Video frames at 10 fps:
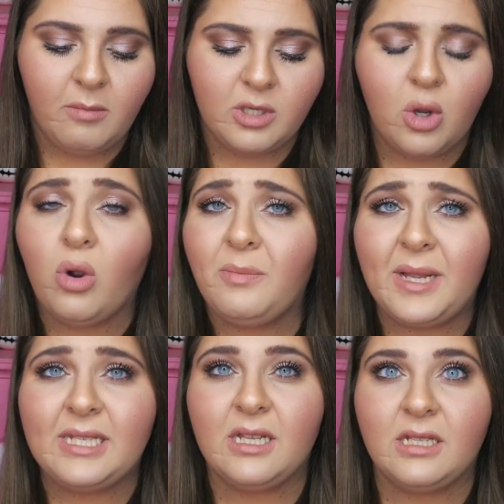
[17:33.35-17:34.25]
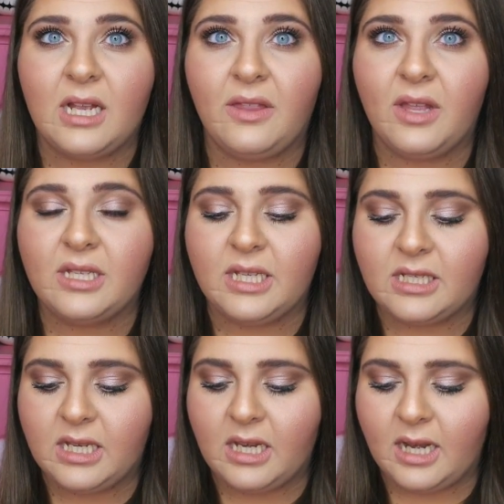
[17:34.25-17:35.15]
decor pieces, I think
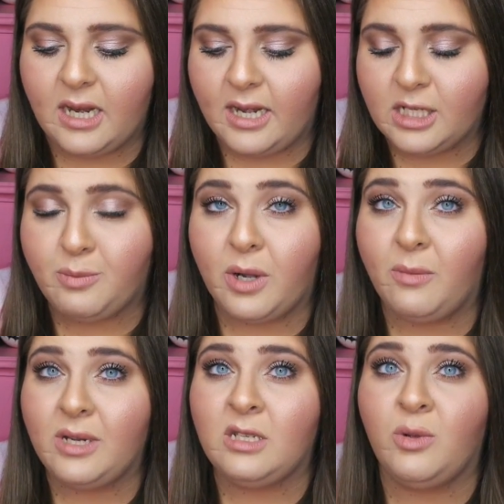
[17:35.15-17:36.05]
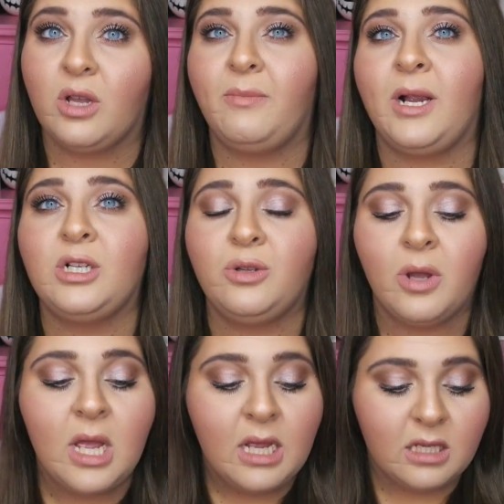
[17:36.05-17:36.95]
$16.99 is pretty reasonable compared
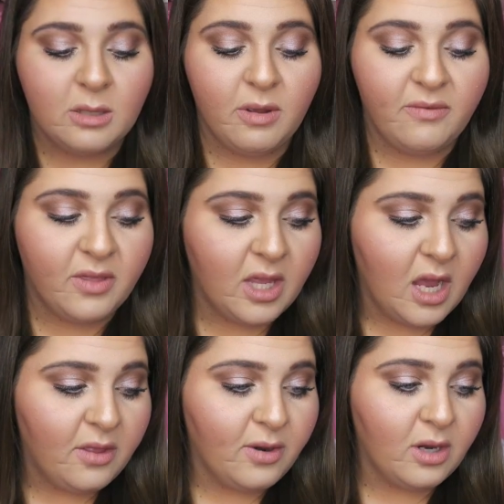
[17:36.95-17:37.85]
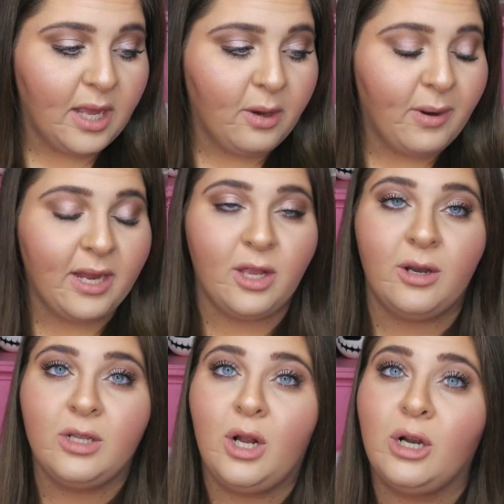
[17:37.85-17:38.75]
to some of the other like
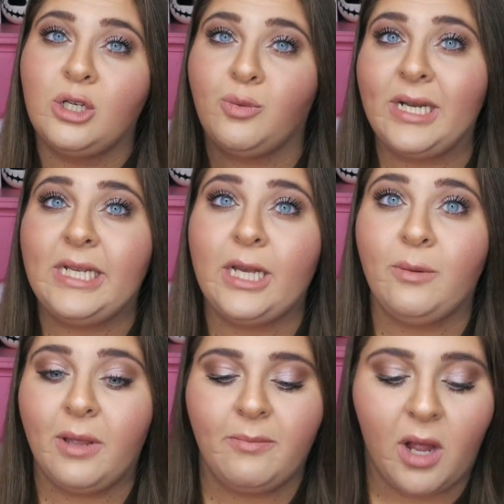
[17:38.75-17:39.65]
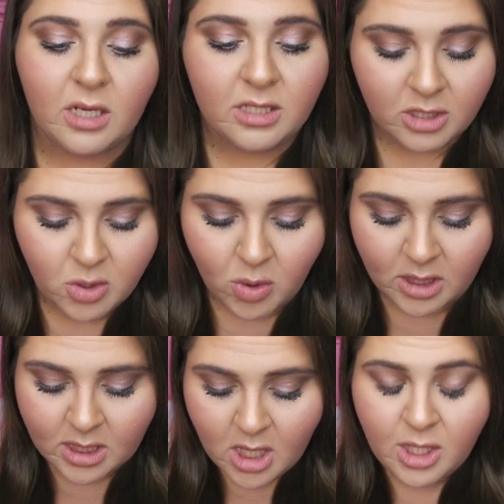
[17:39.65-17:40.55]
regular large retail big box
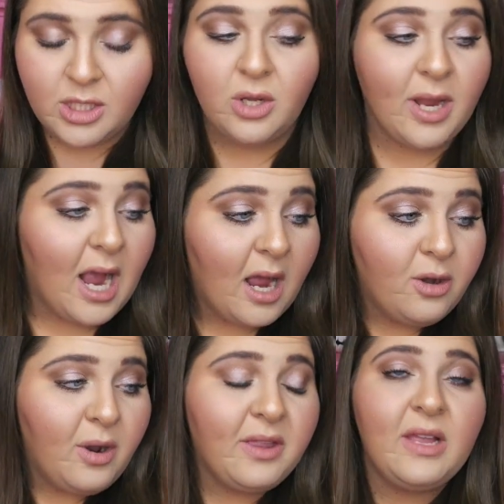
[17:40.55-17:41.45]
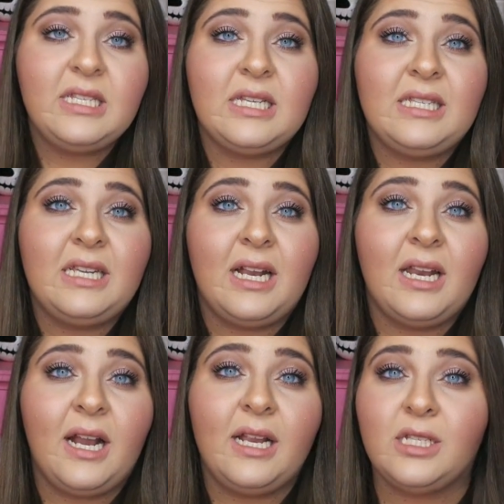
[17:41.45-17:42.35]
stores. So yeah, I don't know, I think
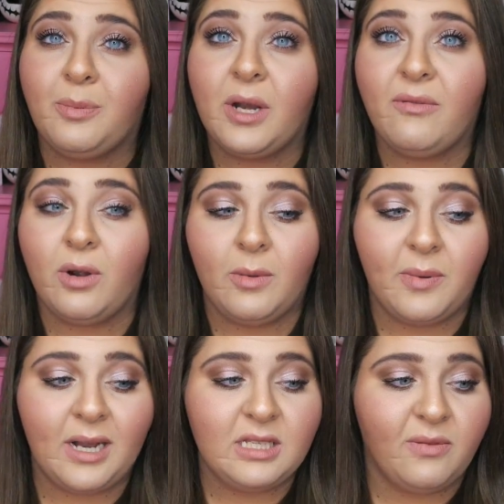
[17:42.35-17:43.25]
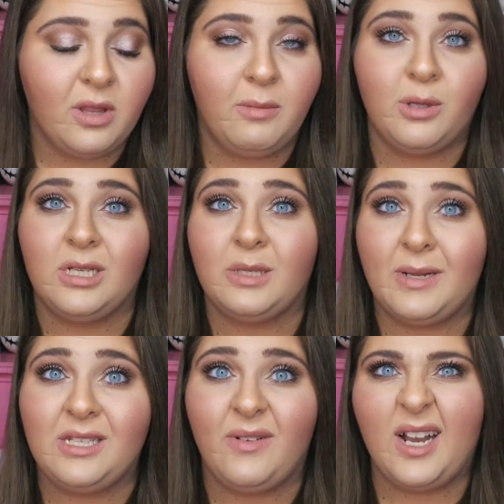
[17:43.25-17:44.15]
$16.99 is a pretty affordable price for the most
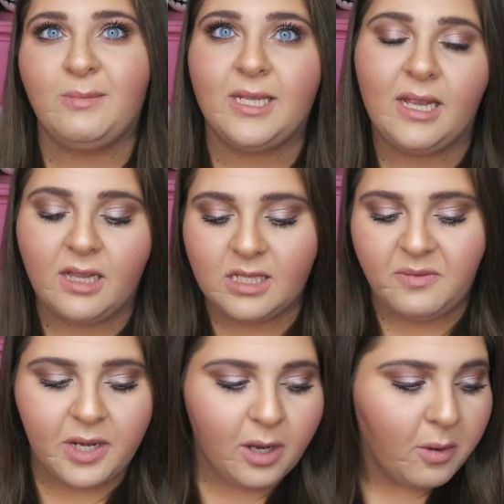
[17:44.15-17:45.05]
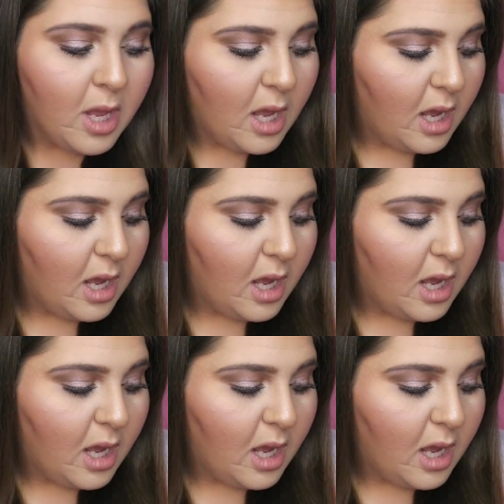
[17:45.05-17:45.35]
expensive items in this video,